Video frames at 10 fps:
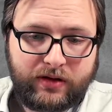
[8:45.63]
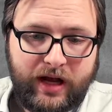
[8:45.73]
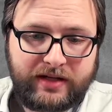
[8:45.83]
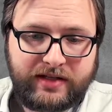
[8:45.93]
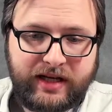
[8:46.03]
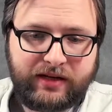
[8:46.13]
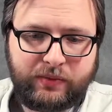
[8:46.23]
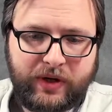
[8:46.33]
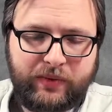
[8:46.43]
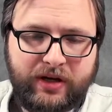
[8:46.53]
I think
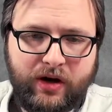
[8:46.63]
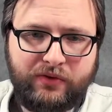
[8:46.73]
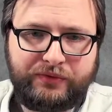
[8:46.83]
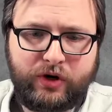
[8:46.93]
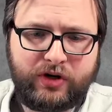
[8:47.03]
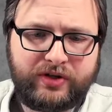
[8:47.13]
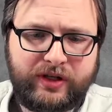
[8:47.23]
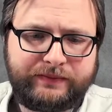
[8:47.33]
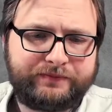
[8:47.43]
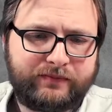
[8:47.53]
when we go
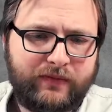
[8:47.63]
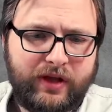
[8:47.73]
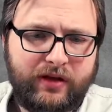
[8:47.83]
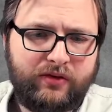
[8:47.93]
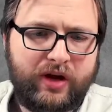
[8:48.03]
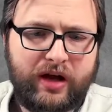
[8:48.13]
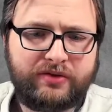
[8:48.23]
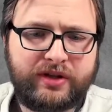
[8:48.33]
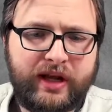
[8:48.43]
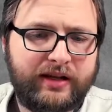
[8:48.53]
further,
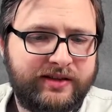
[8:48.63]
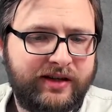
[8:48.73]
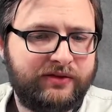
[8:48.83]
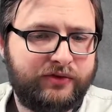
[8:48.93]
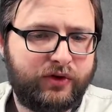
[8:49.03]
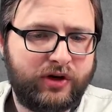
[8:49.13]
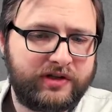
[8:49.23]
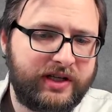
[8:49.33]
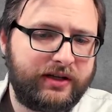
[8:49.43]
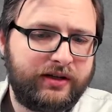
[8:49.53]
around
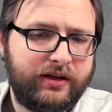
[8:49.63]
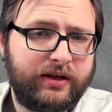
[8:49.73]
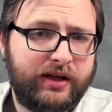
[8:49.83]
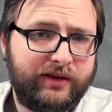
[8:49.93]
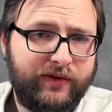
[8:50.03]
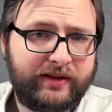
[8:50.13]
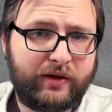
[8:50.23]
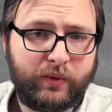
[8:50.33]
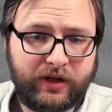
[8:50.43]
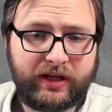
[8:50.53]
1914,
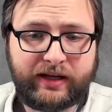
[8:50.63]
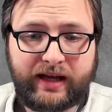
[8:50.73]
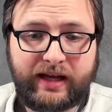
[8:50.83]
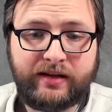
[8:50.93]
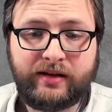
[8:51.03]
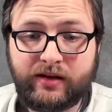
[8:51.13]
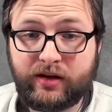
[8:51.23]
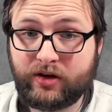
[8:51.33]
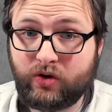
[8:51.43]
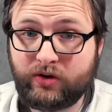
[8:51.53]
Invicta won again
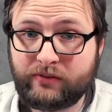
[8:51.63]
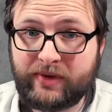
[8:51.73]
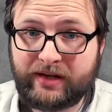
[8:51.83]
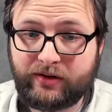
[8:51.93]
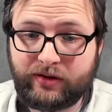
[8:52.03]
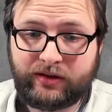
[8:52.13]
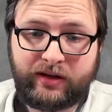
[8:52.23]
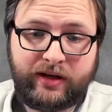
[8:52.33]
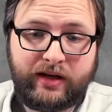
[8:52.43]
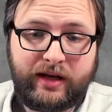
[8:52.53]
a golden medal,
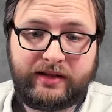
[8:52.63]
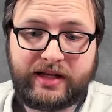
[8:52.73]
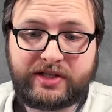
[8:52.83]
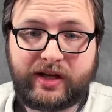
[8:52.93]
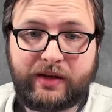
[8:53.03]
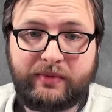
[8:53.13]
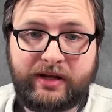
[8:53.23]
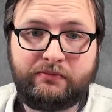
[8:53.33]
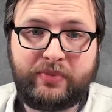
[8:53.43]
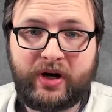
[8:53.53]
and this time
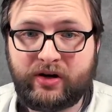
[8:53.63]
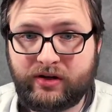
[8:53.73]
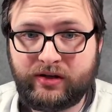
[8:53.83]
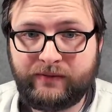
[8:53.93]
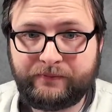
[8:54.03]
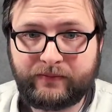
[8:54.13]
in Bern.